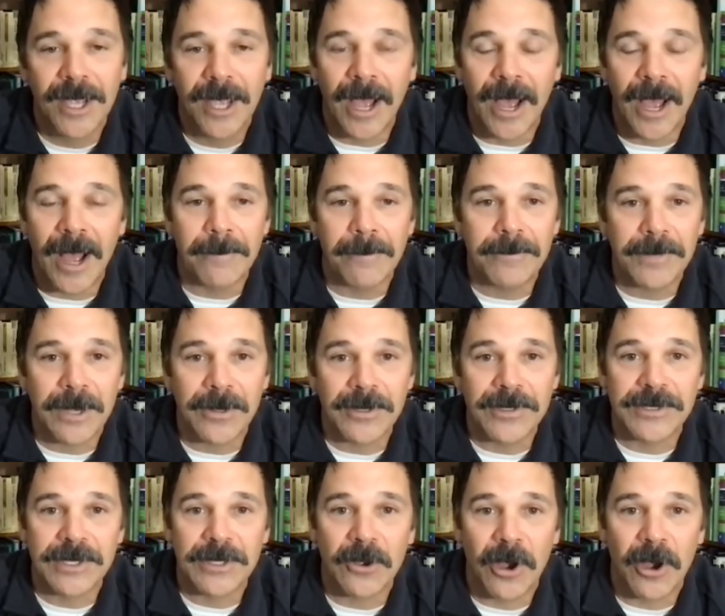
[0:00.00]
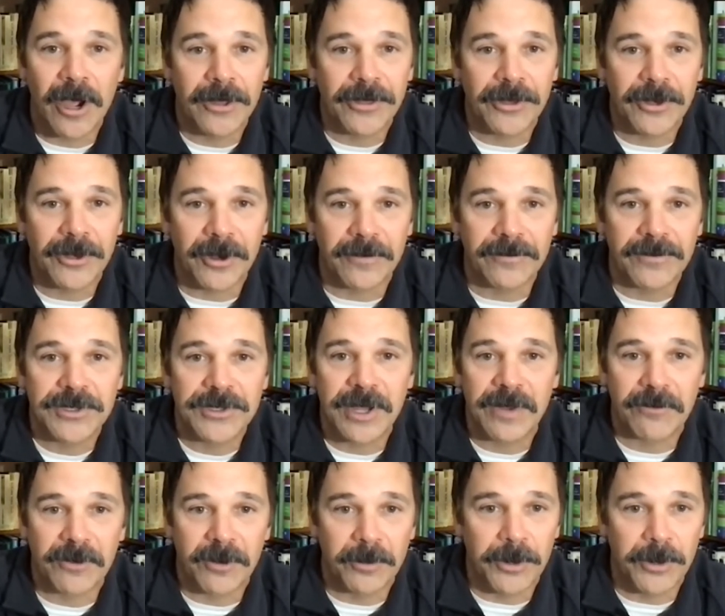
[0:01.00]
Um, you know, he's the author of
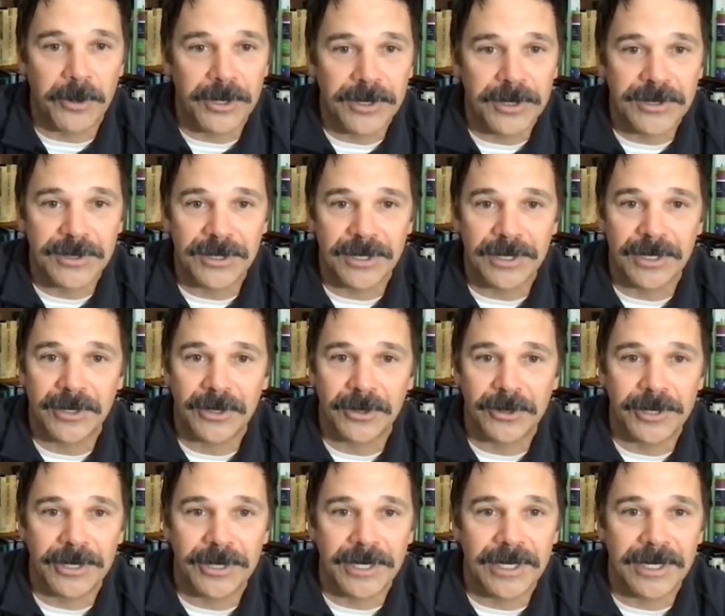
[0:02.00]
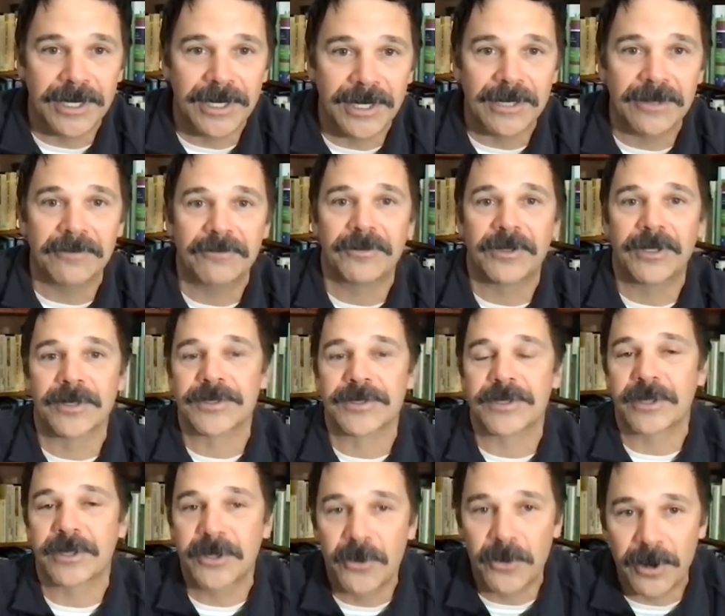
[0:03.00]
several books, including In the Fields
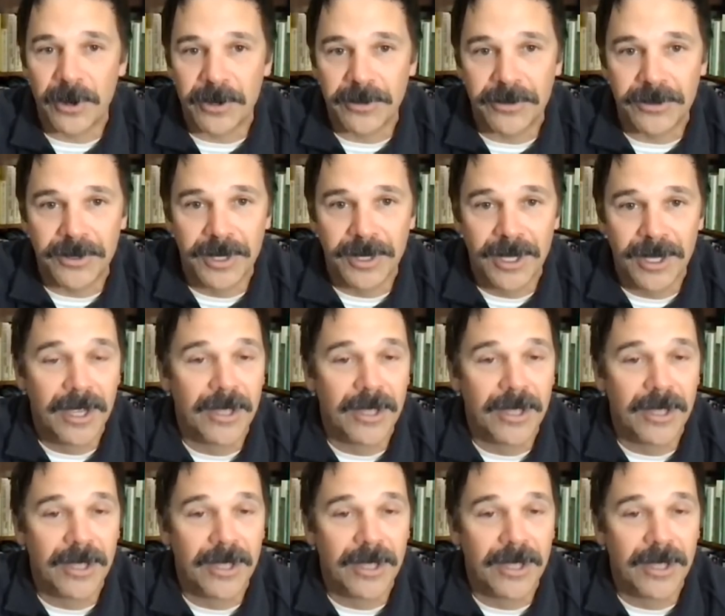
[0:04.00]
of the North,